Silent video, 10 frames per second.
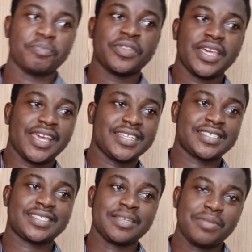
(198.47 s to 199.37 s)
It's
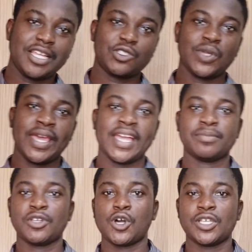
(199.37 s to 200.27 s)
similar to Edge
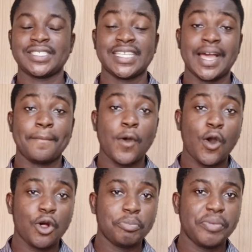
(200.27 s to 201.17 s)
because they are all
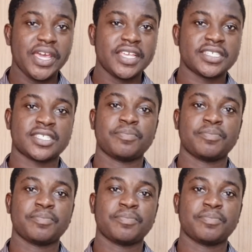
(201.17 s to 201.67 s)
based